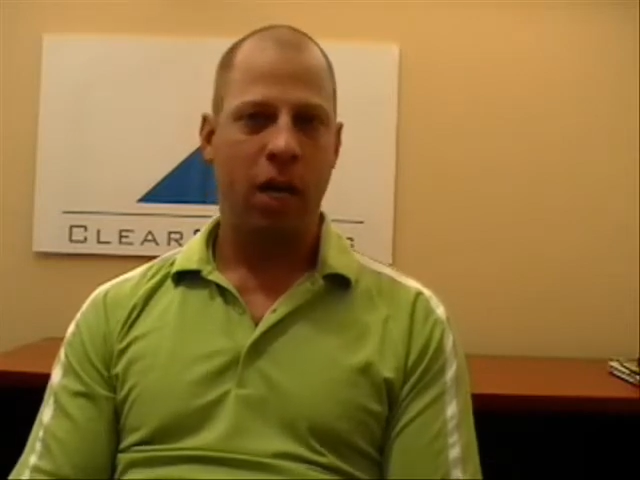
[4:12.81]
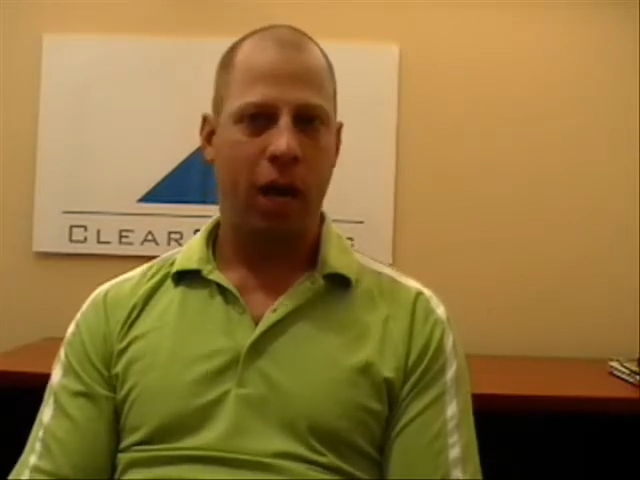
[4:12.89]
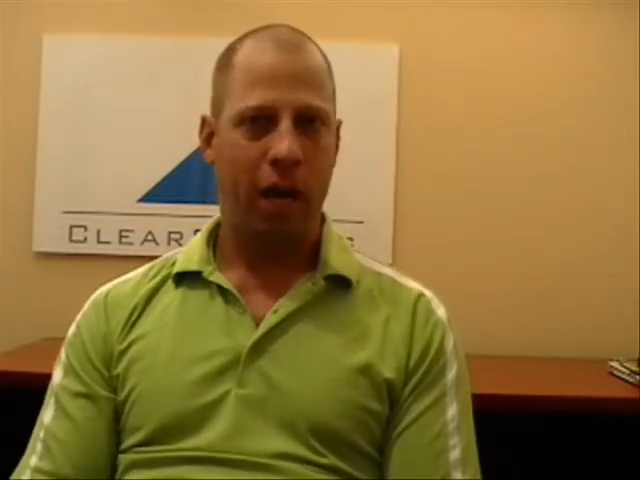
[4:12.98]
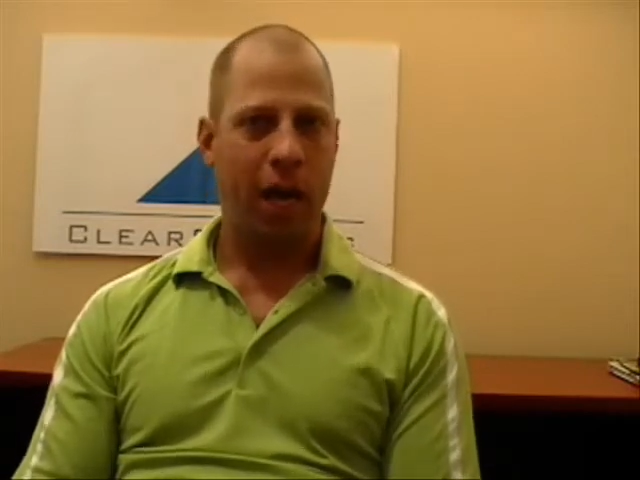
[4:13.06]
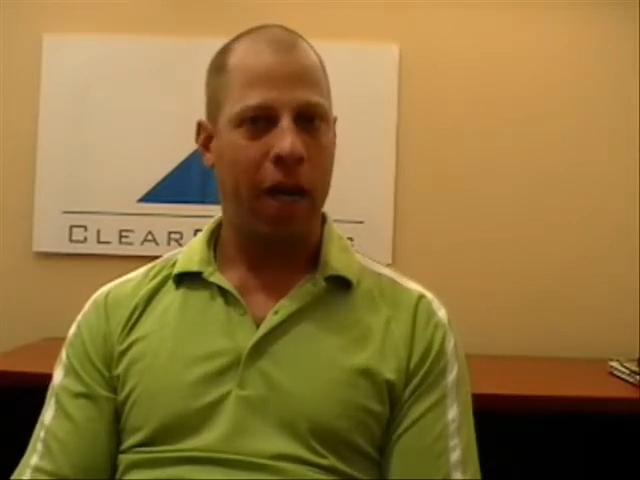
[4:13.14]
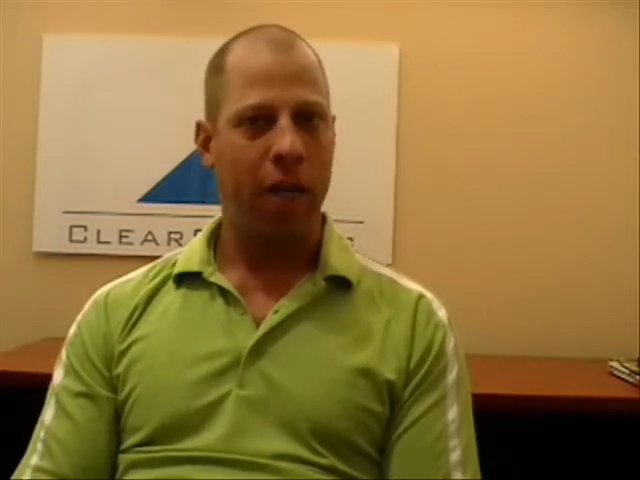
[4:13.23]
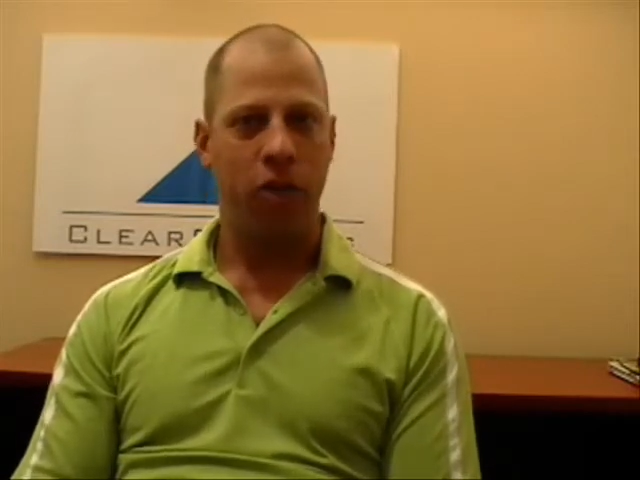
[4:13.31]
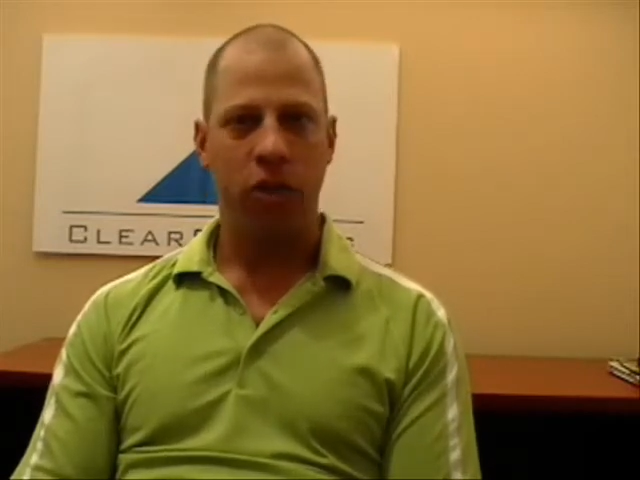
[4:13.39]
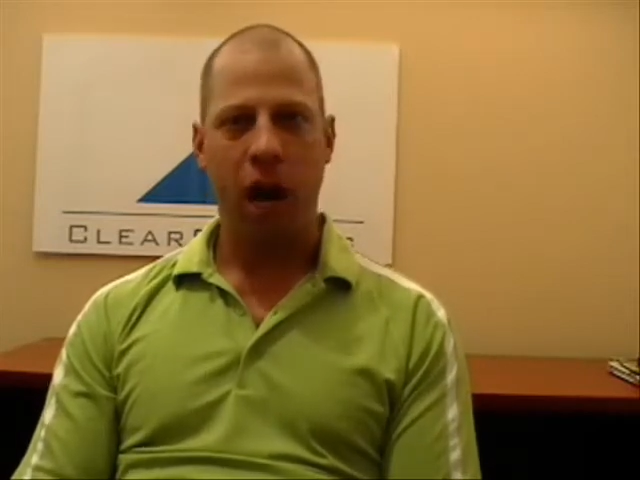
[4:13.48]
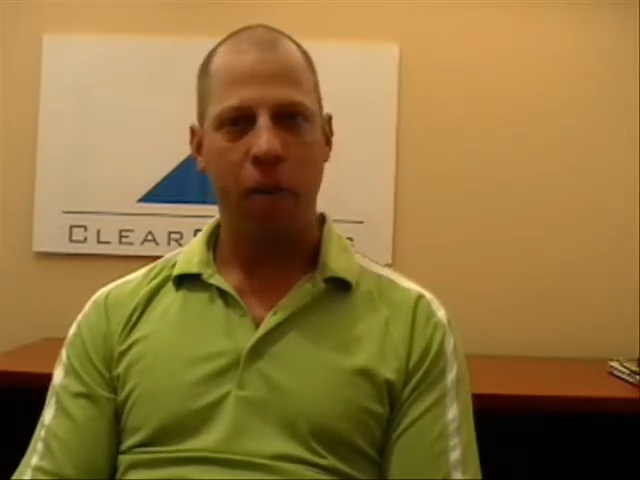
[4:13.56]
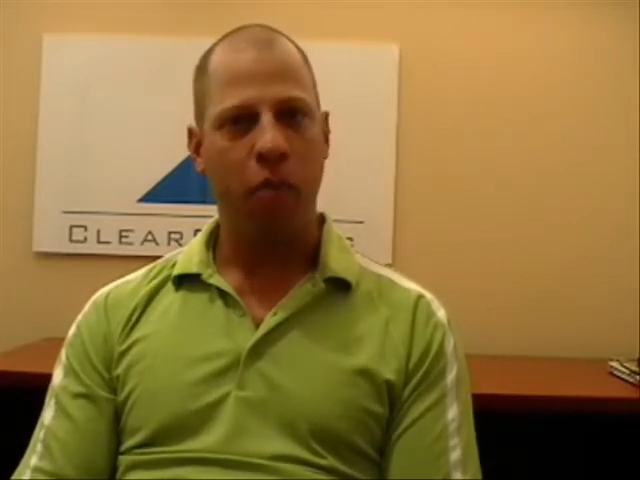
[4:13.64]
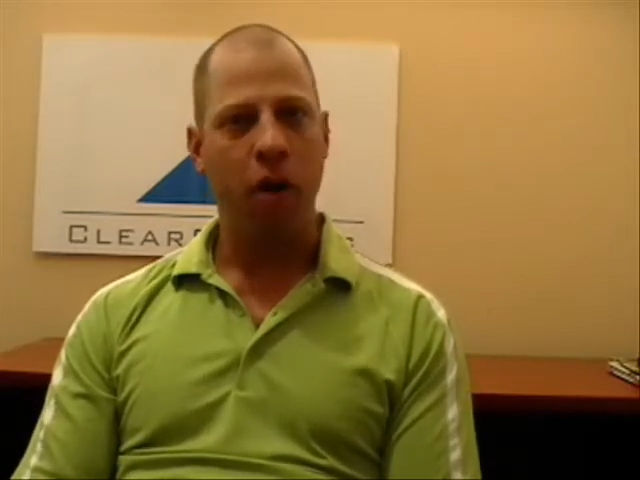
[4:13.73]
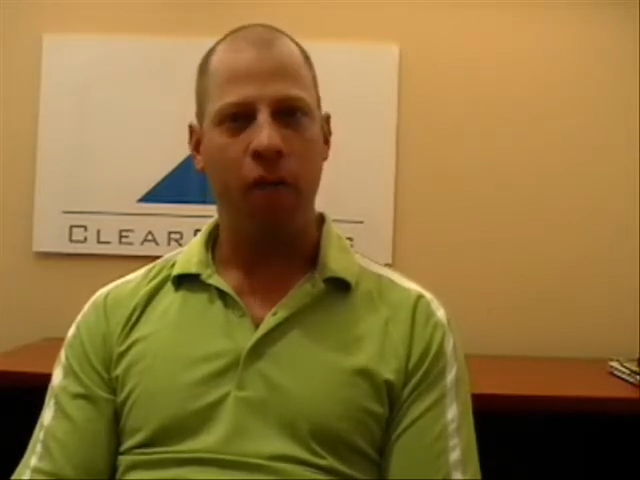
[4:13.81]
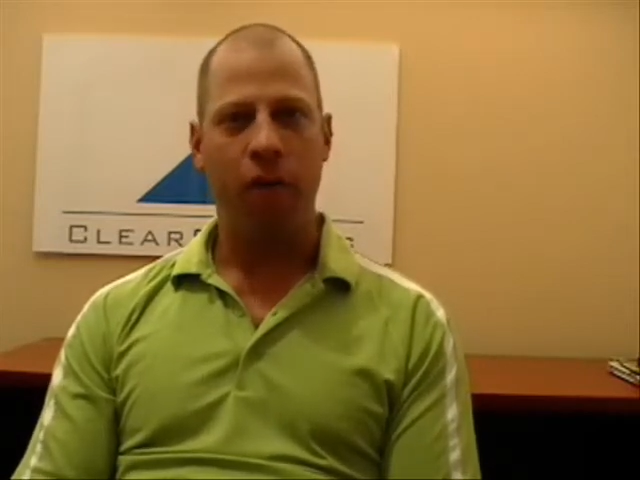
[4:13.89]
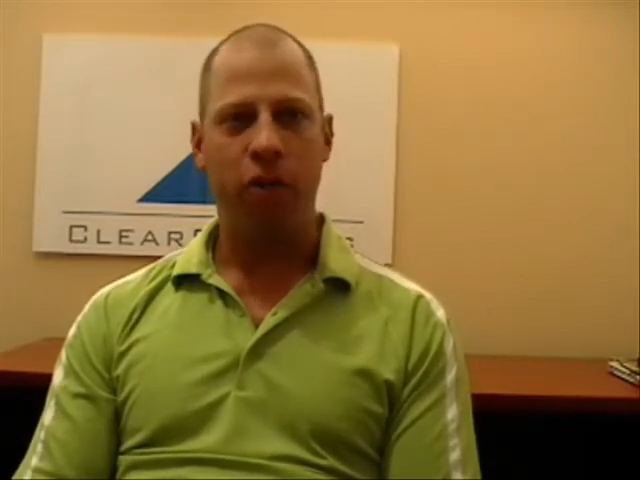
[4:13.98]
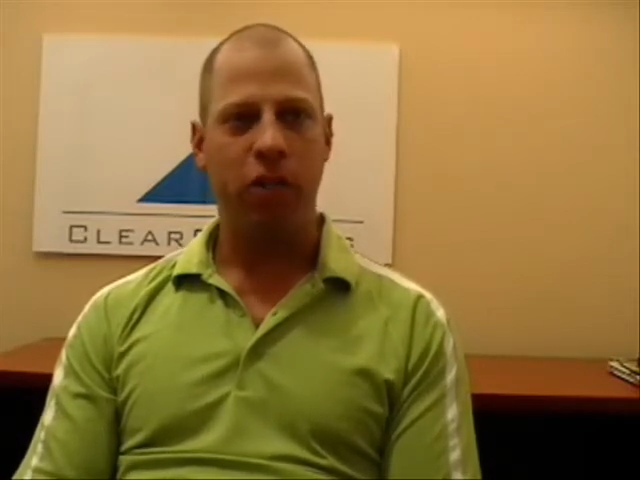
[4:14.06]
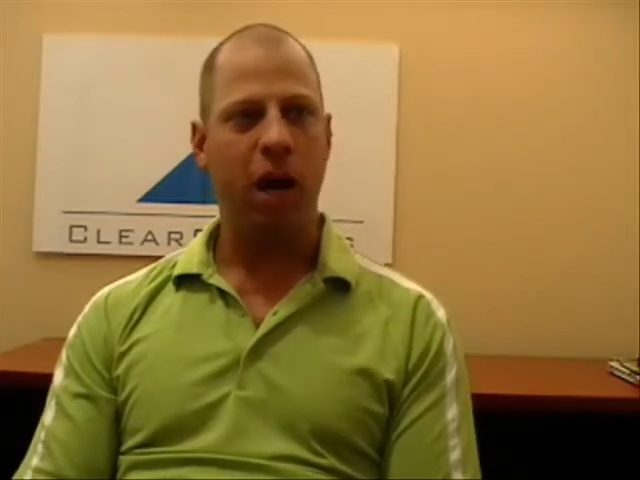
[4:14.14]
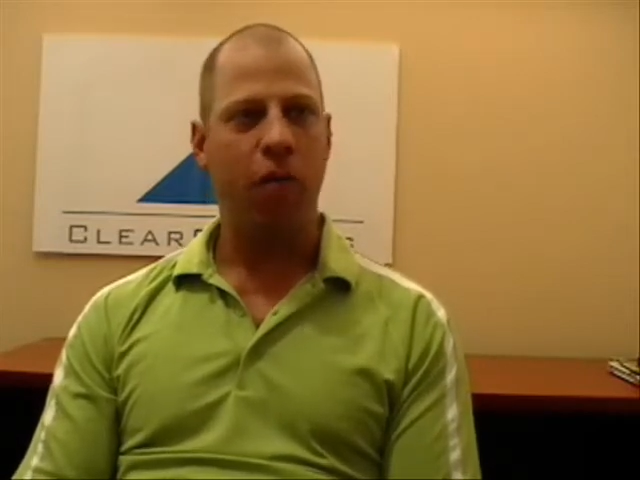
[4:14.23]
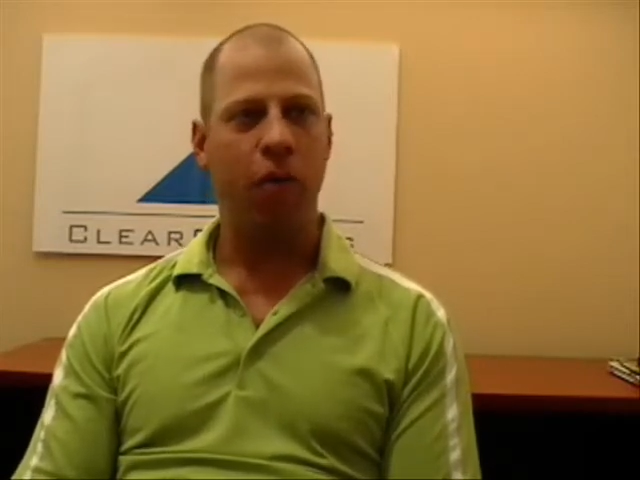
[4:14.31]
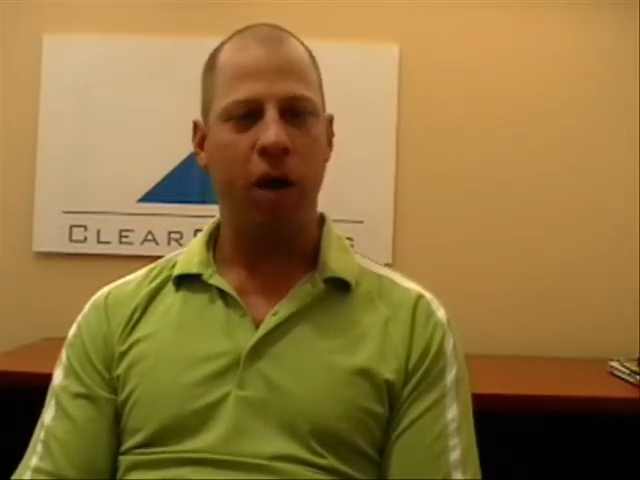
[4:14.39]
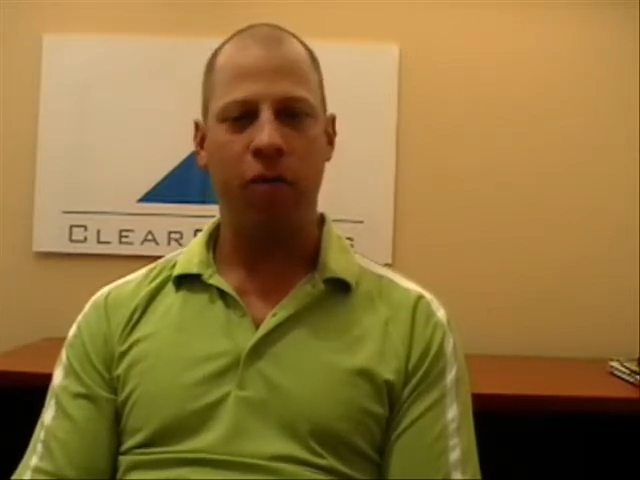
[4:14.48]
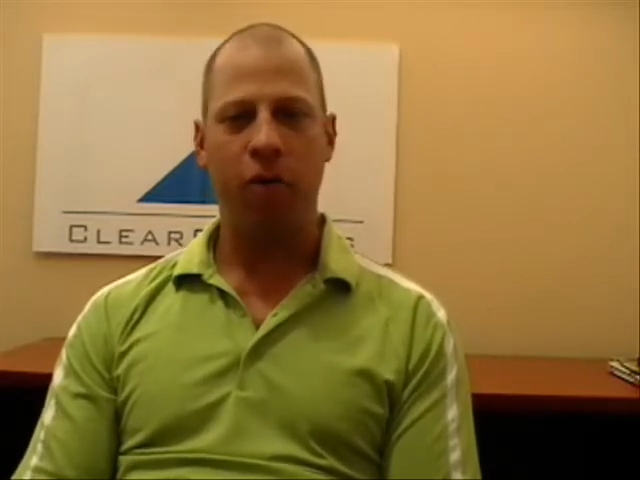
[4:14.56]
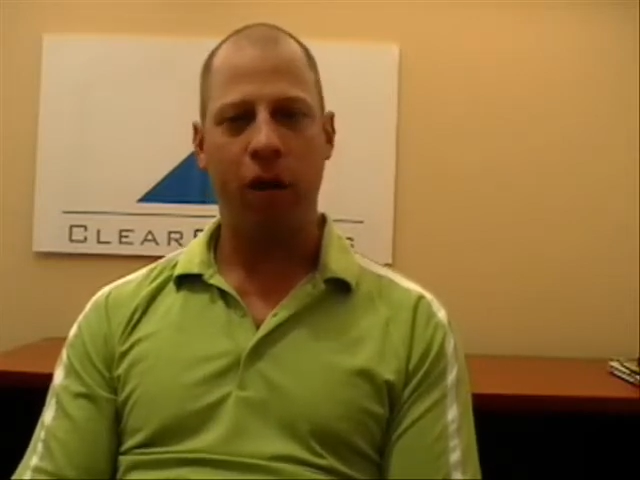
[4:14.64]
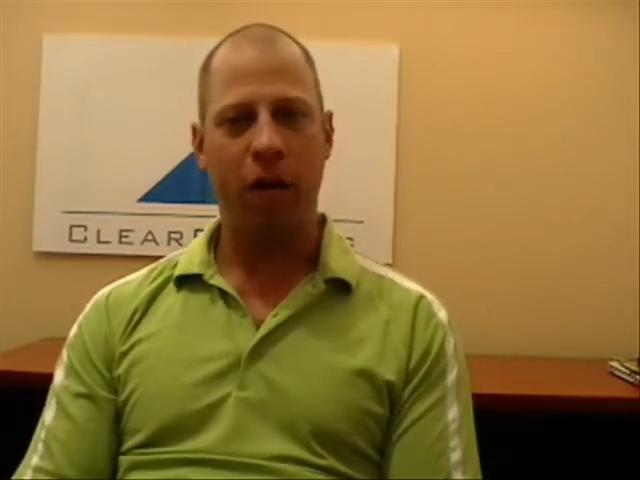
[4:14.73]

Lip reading: again, it's not profit, it's not revenue,